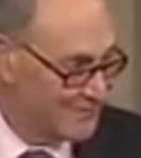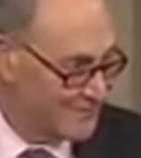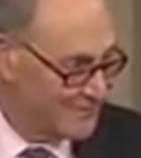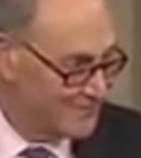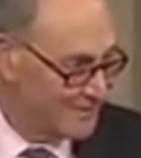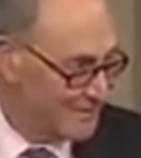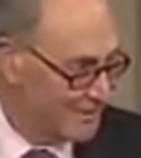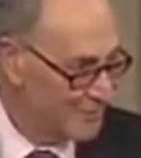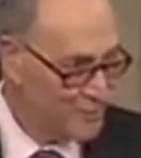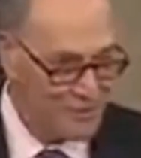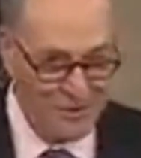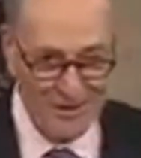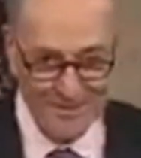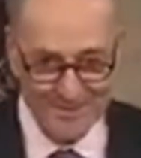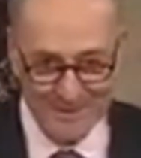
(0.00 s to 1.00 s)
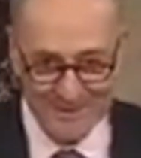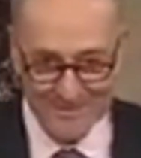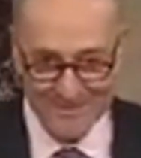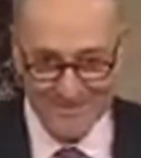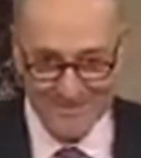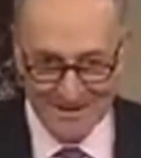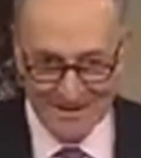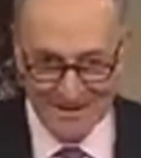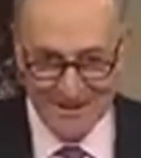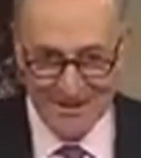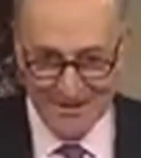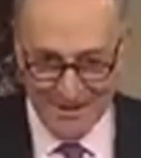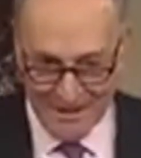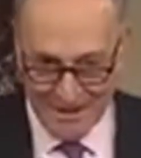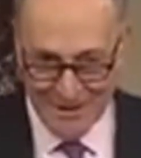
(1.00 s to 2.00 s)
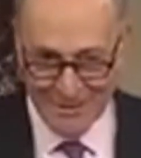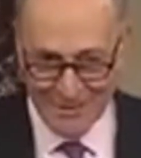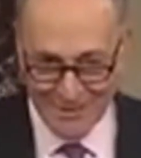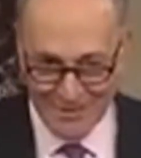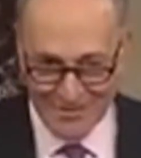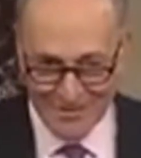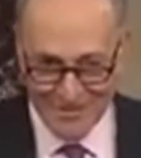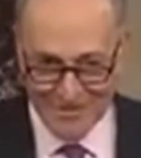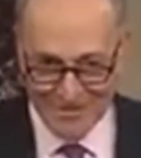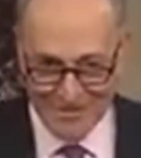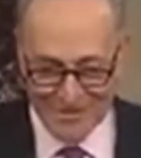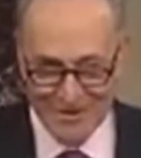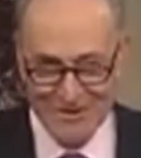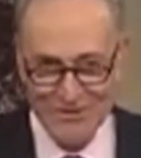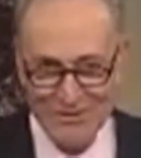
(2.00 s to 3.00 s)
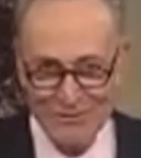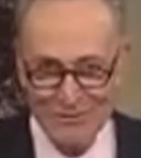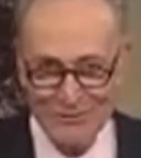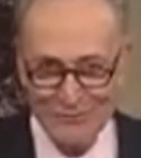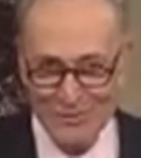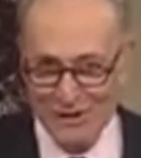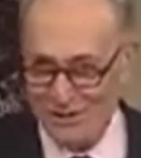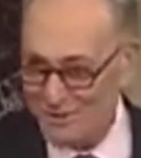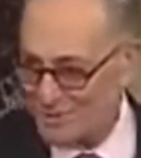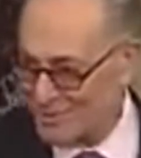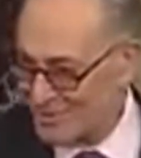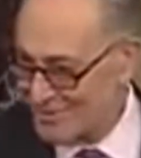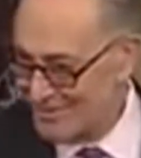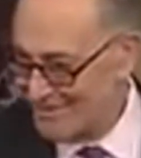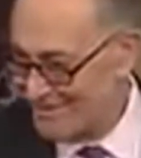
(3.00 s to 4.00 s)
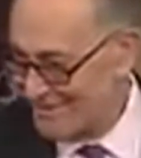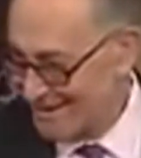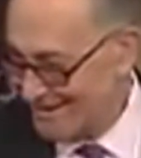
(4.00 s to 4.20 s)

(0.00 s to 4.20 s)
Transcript: And I look up. There is the revered and